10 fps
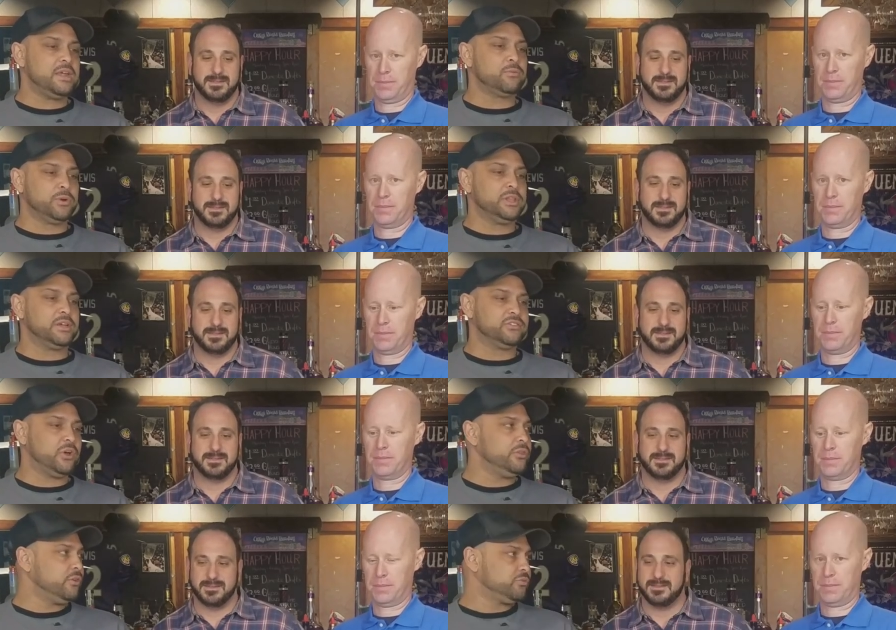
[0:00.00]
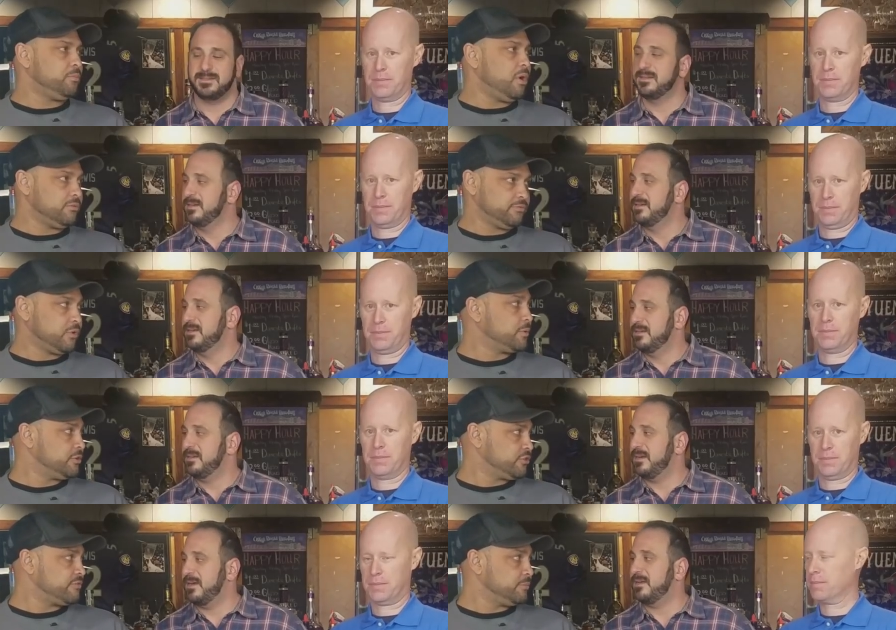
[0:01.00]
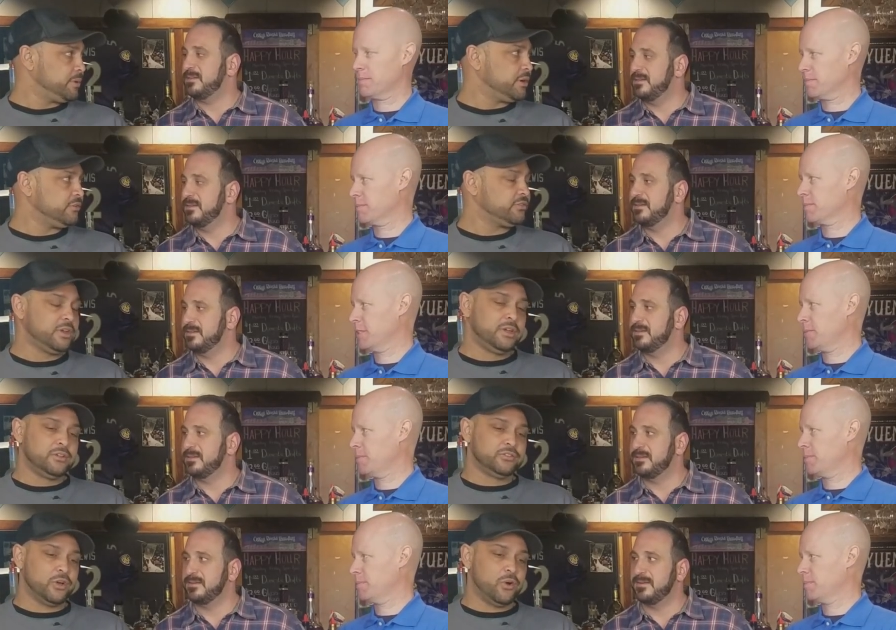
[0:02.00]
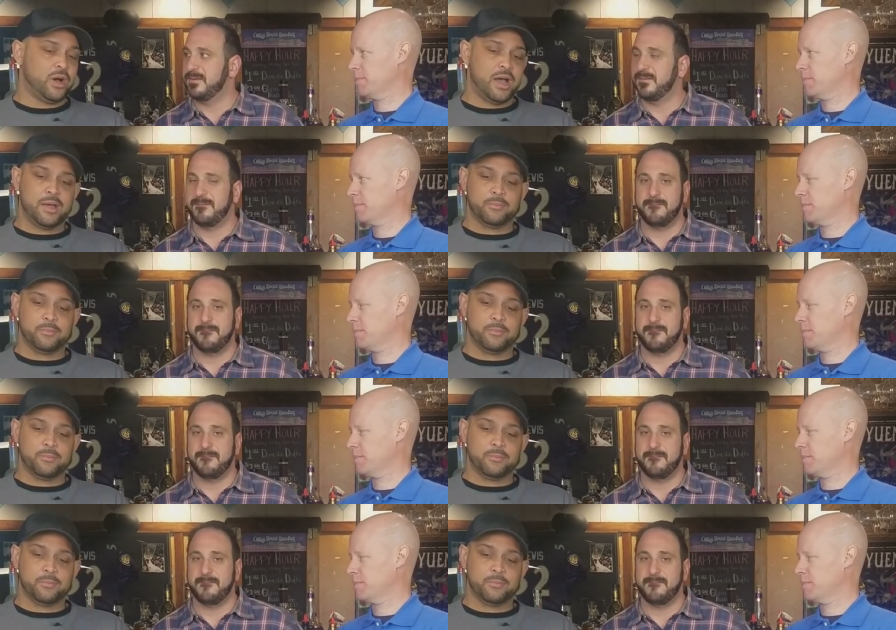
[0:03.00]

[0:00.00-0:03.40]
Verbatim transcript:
Speaker 1: really excel in those malt forward driven beers. So I am